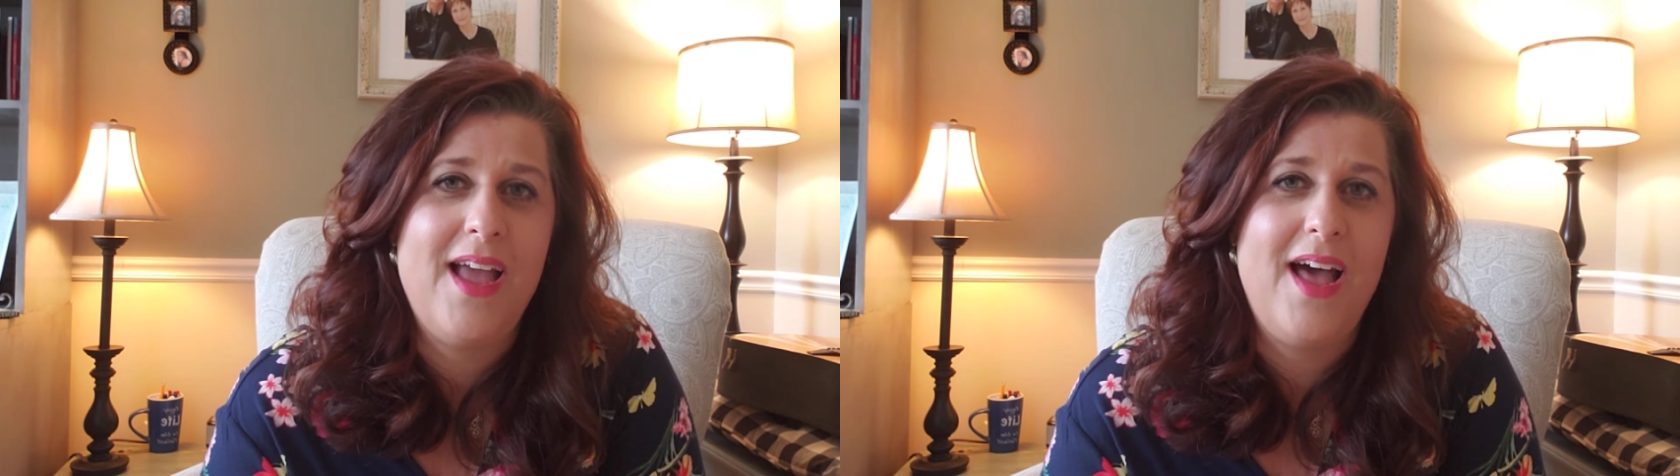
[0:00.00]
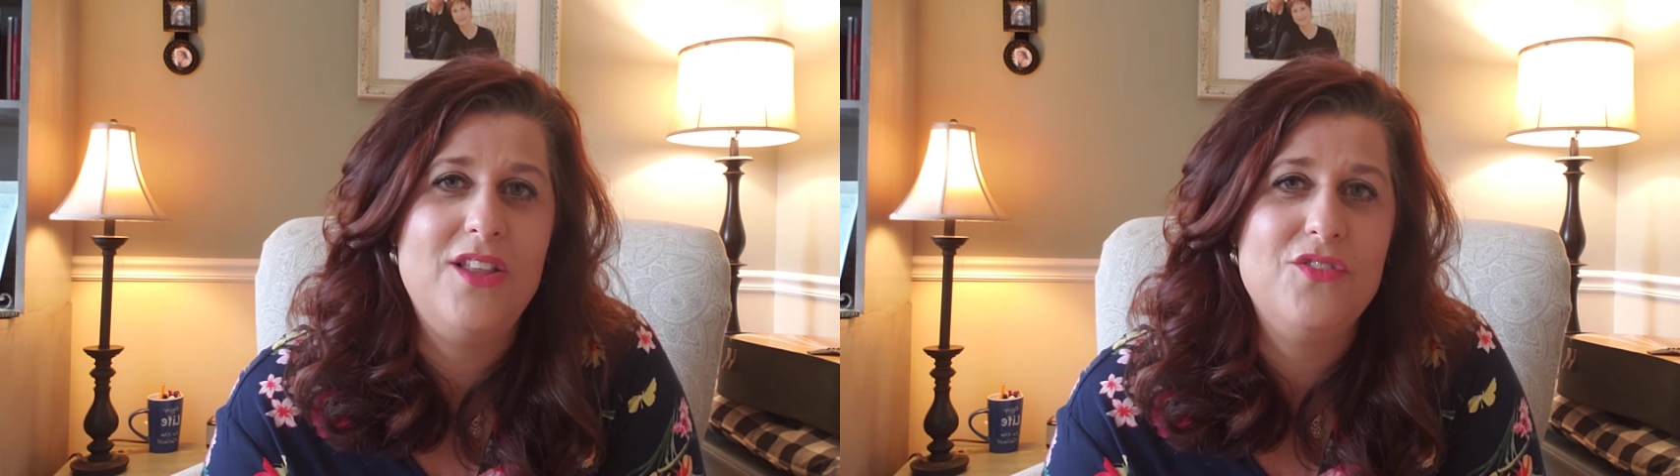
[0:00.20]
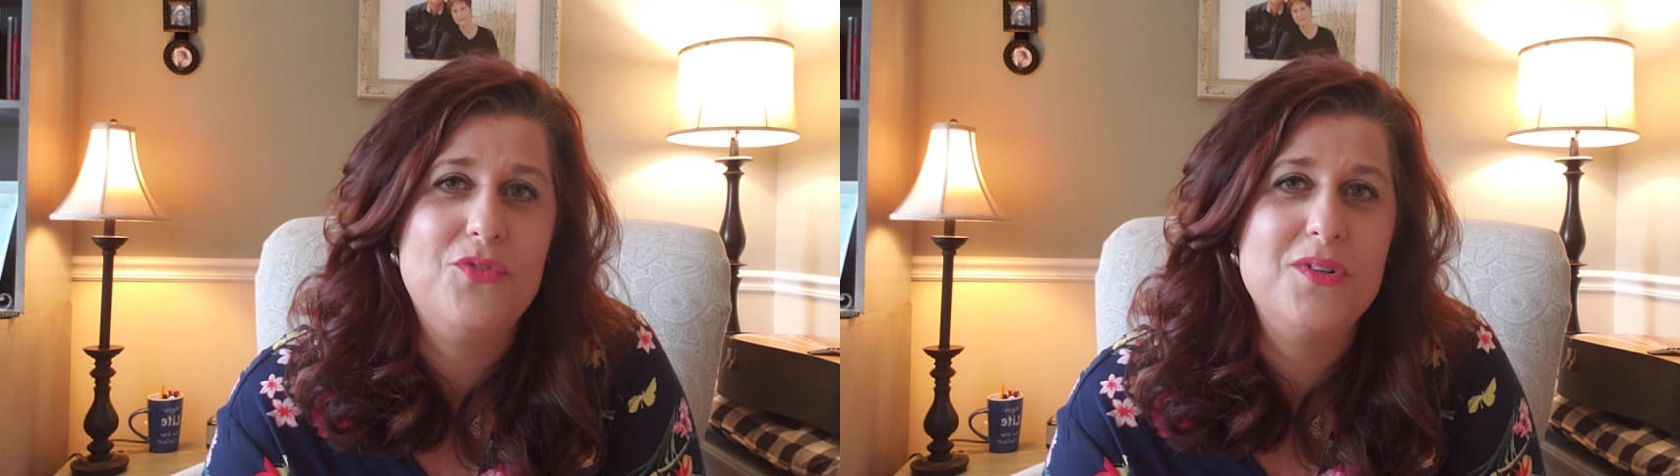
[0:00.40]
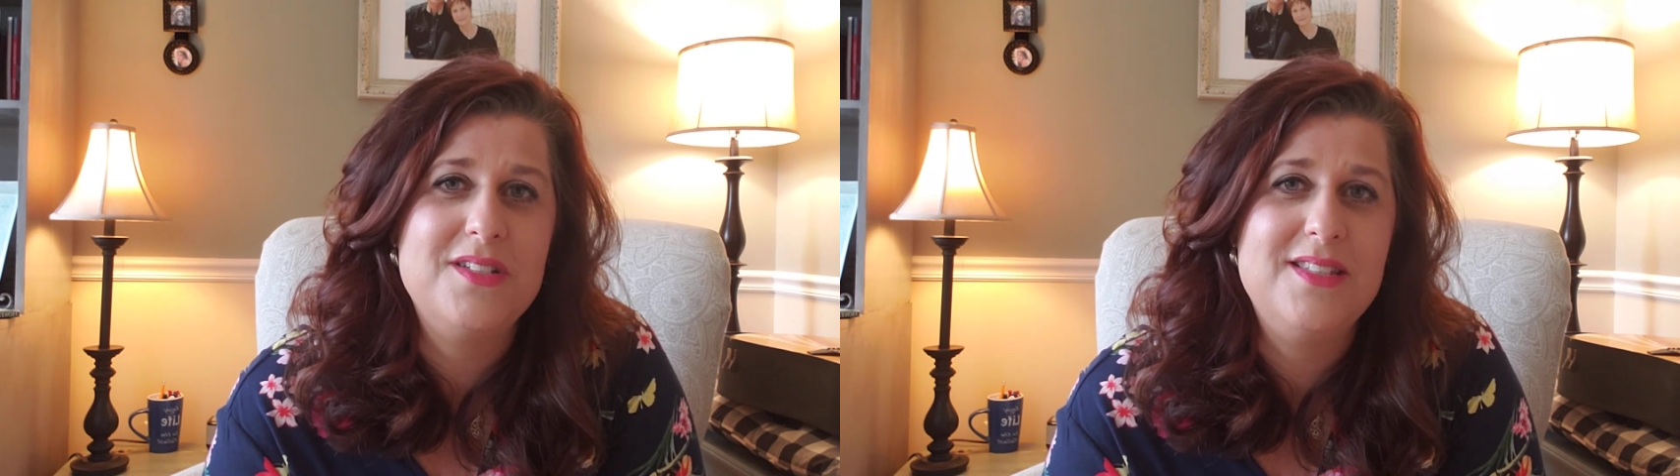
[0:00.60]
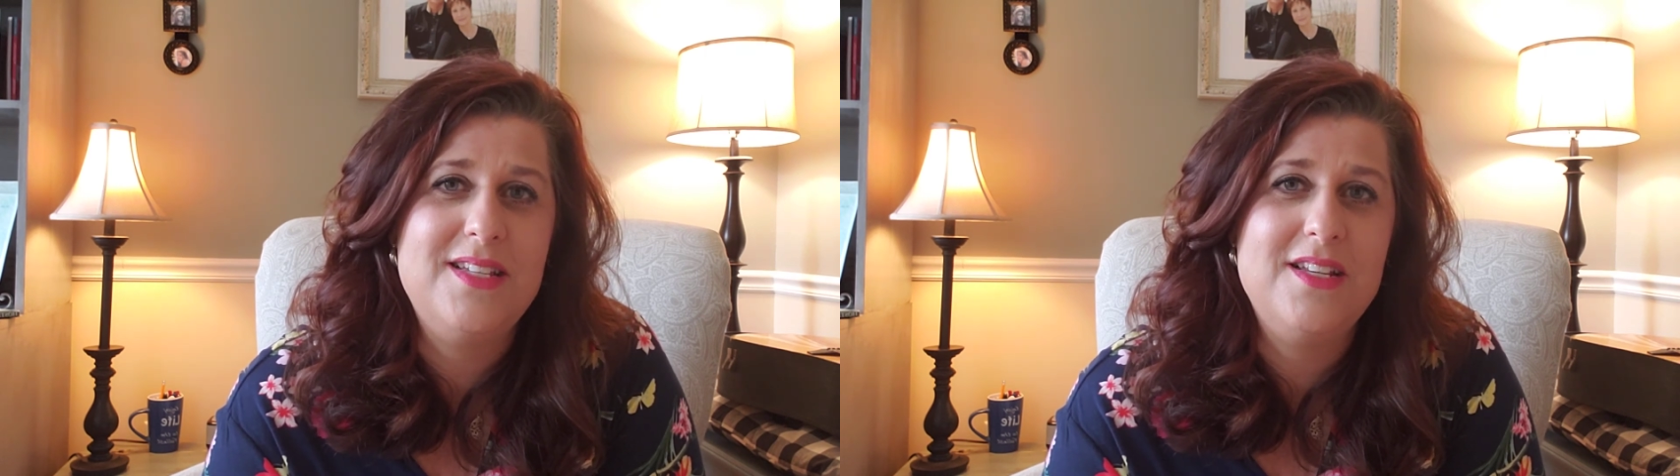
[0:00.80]
I look forward to
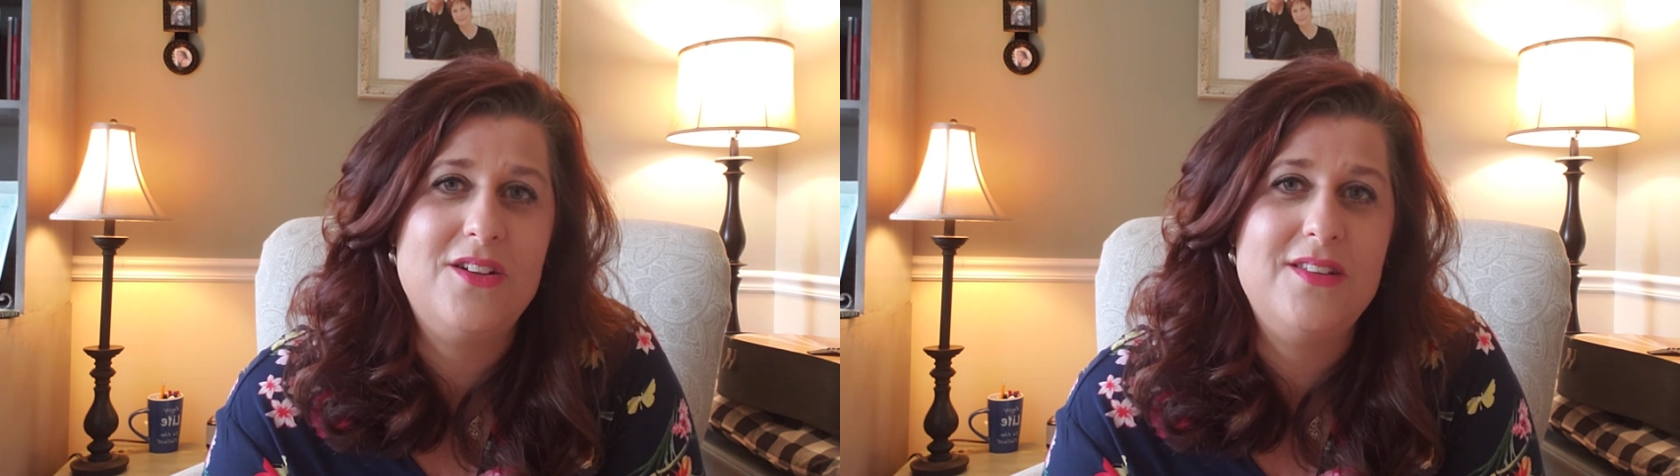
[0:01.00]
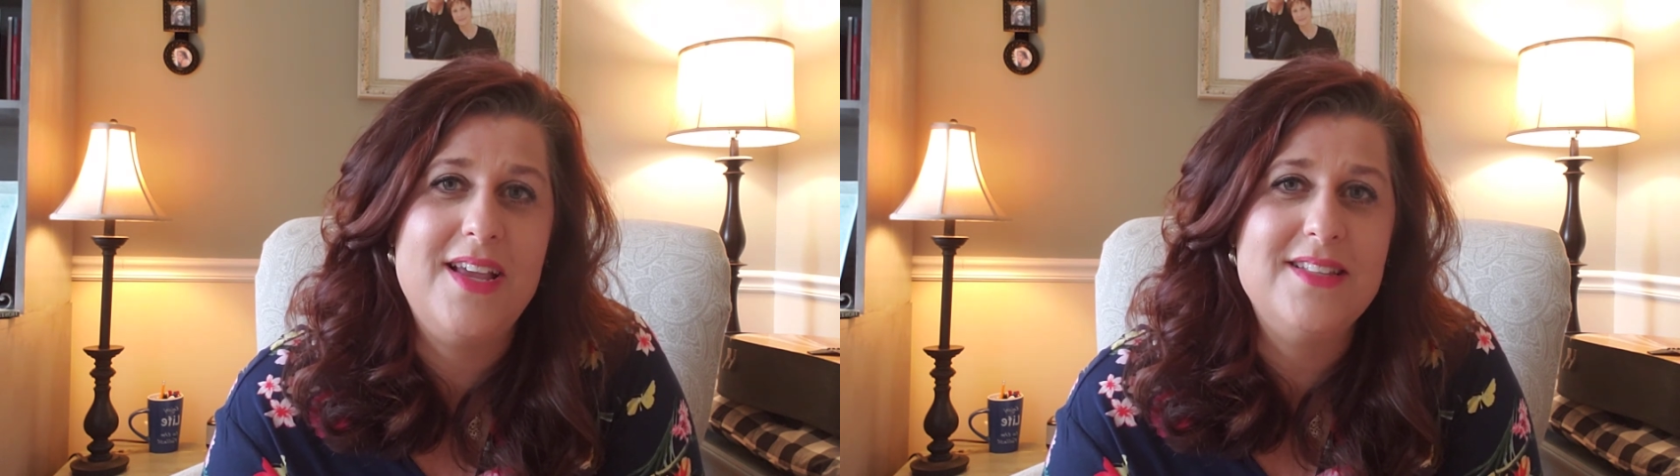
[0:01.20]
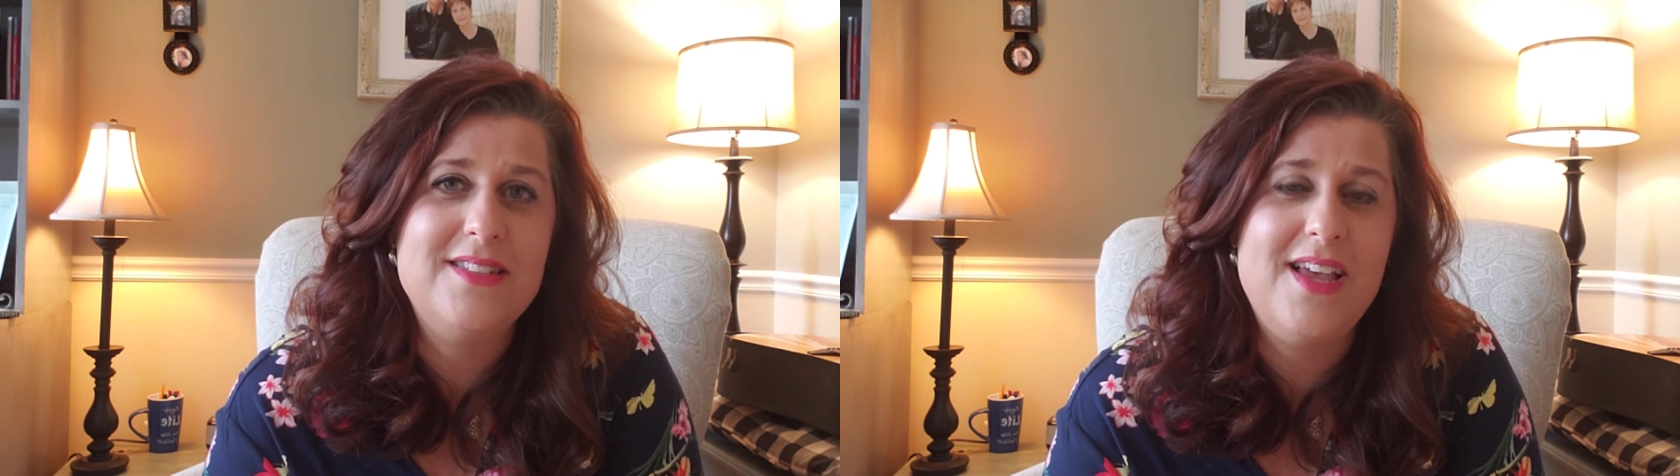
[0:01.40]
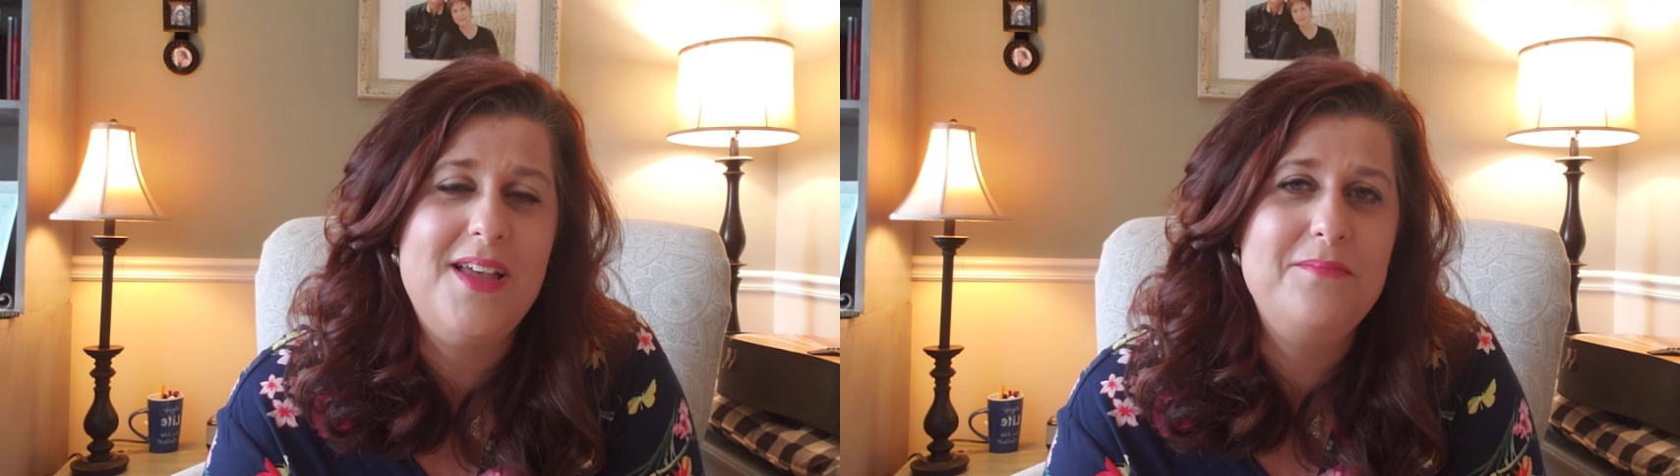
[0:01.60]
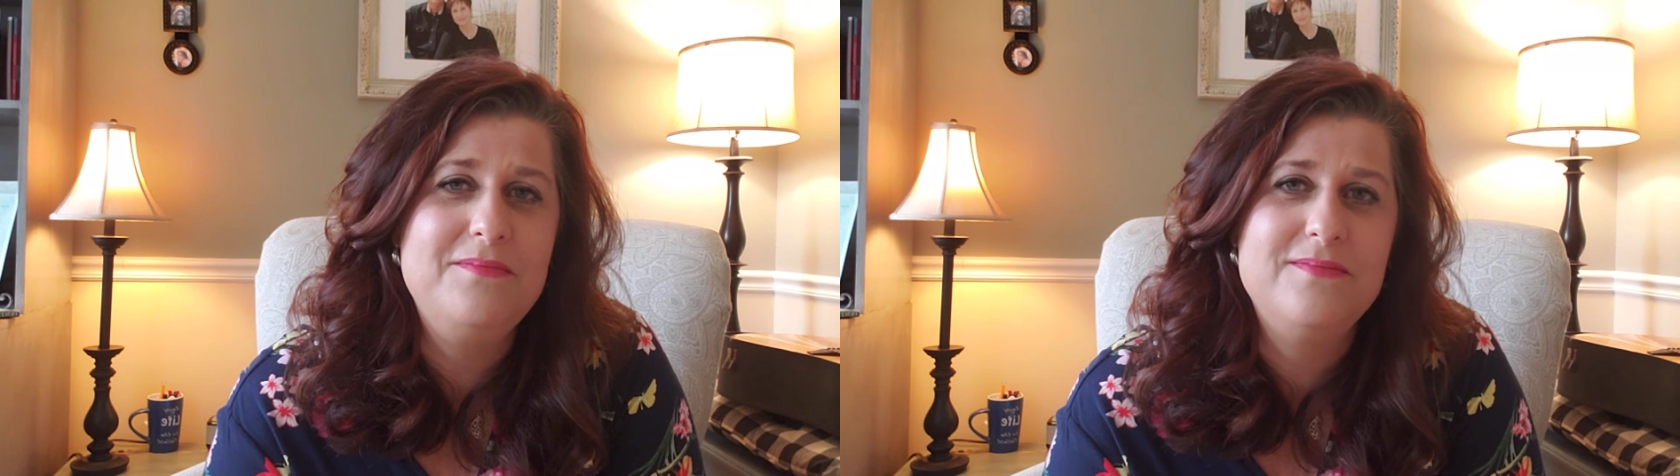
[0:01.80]
seeing y'all next
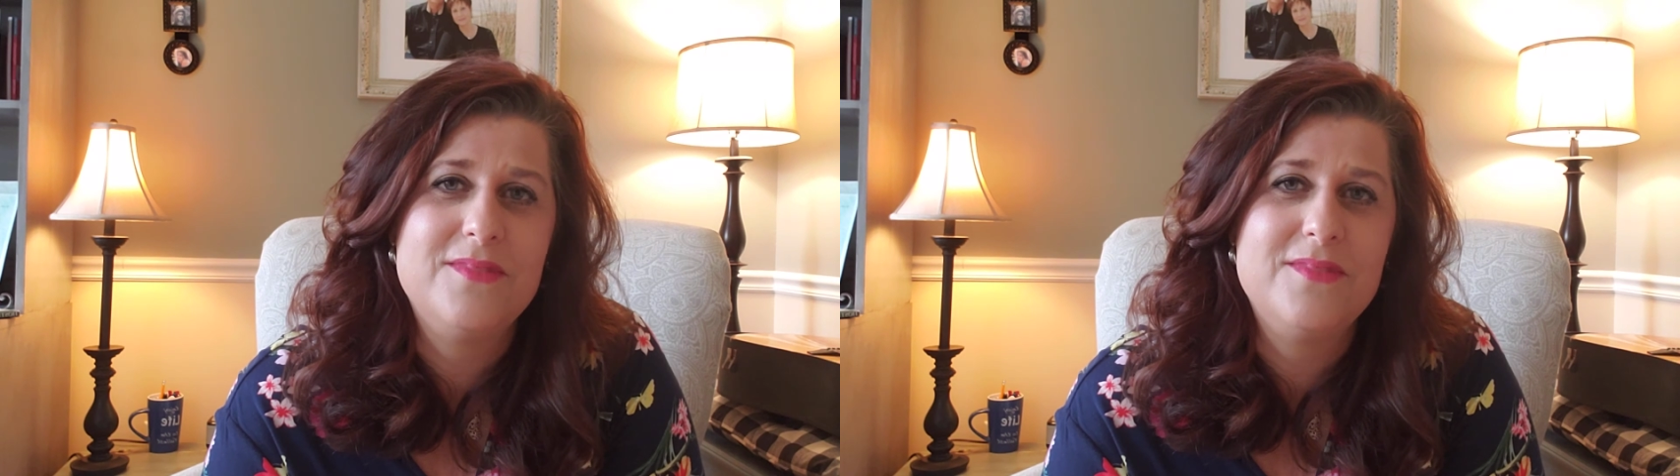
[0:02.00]
time,